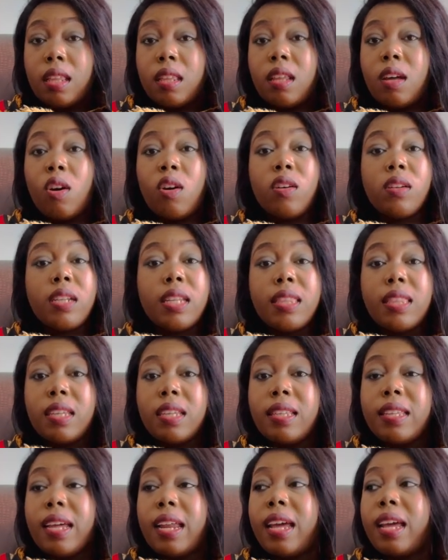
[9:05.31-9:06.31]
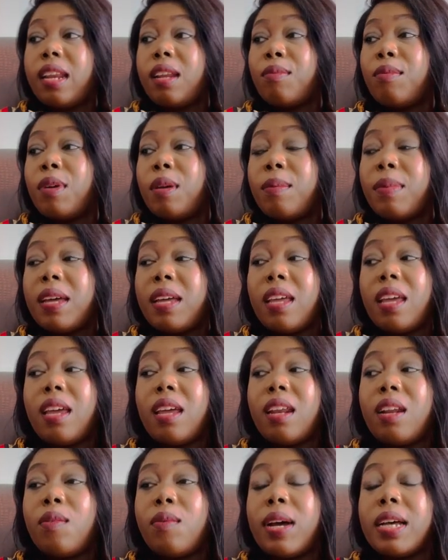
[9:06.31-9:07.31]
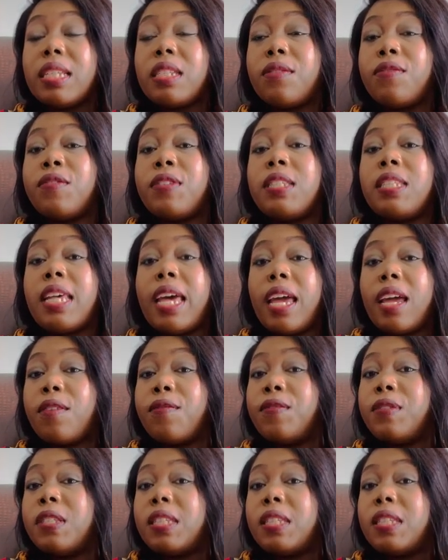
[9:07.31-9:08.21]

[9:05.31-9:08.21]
The only thing that I remember hearing was tag,